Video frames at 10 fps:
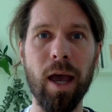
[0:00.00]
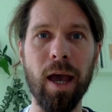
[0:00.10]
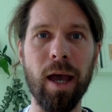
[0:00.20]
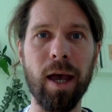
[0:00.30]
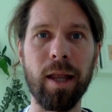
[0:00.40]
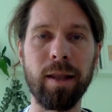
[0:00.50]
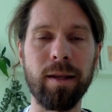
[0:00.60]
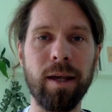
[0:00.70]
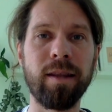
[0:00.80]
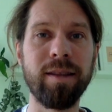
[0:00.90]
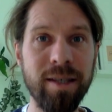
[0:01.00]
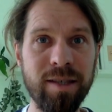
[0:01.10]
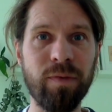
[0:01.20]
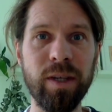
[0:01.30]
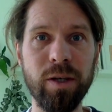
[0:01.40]
and in
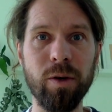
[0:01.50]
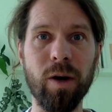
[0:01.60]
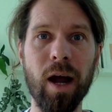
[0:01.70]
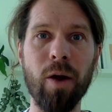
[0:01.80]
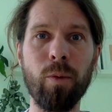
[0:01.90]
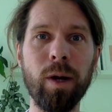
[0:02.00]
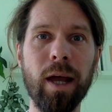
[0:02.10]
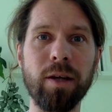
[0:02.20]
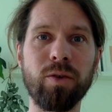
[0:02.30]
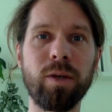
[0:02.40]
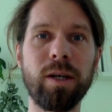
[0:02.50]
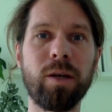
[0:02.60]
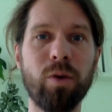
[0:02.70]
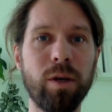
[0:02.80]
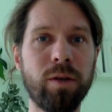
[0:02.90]
this video I will actually
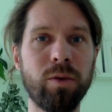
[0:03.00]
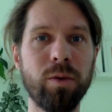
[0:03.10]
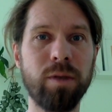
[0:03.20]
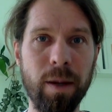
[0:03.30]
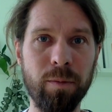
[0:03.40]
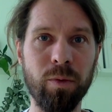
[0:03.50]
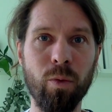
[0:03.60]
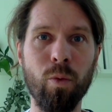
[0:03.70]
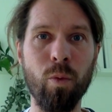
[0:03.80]
go into depth